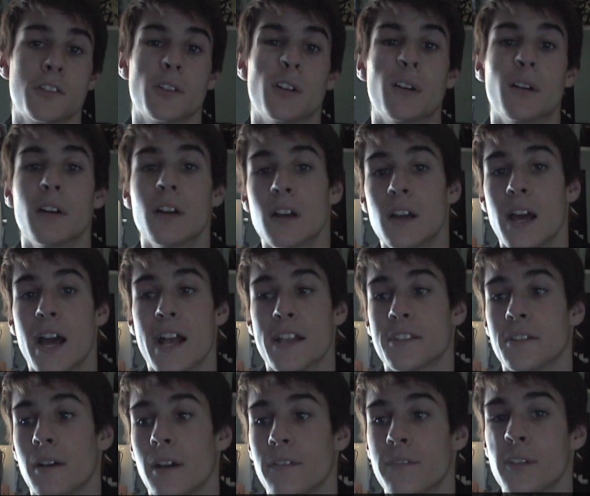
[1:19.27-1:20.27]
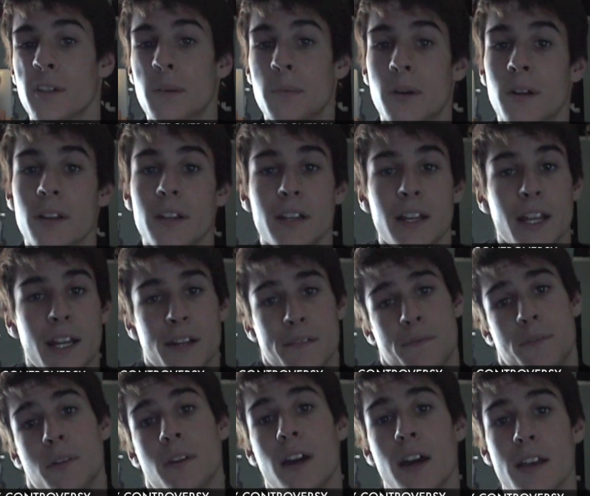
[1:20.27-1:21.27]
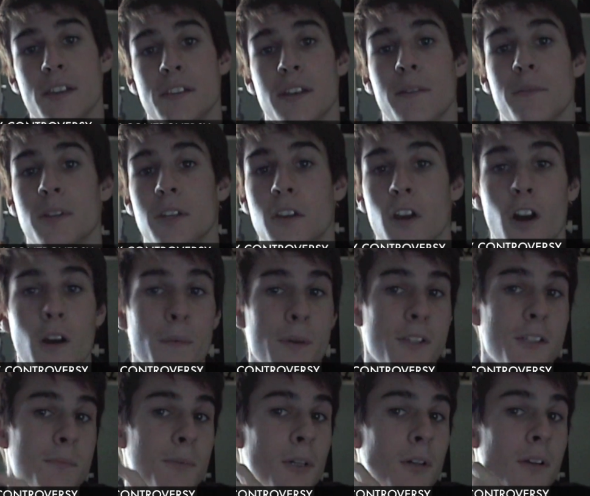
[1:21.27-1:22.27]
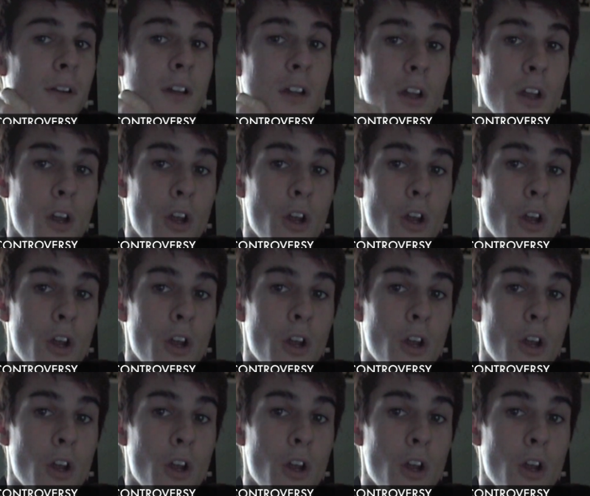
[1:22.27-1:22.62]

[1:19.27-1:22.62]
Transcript: So that's how I feel about it. And if you guys have any comments about